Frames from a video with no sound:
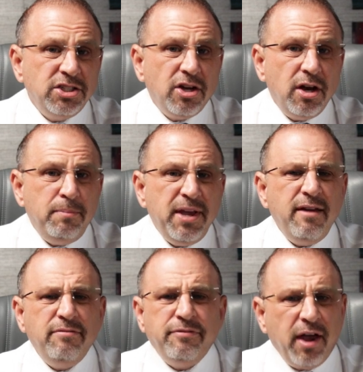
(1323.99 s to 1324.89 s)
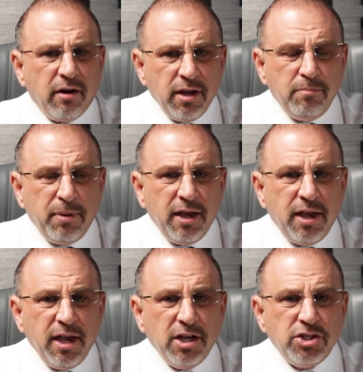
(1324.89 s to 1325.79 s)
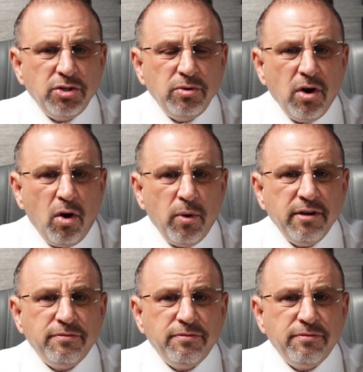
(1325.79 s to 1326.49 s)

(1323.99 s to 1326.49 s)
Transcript: is going to be a very big issue going